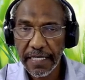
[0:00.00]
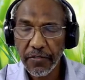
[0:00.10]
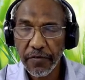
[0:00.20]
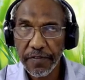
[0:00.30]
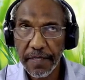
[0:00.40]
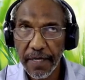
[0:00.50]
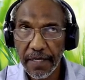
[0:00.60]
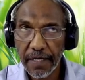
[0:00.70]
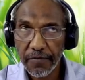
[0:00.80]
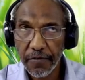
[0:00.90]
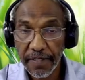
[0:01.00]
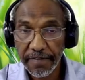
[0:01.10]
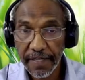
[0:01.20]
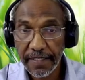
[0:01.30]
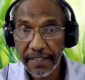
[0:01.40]
Eight of them are from the
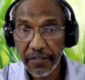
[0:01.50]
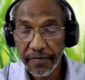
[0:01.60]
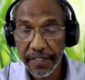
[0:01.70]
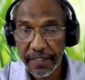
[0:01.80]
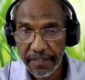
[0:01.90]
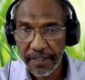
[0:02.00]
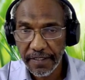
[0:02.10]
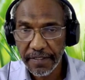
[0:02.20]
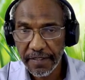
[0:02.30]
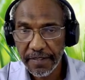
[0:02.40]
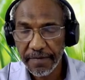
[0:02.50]
faculty of the instructor,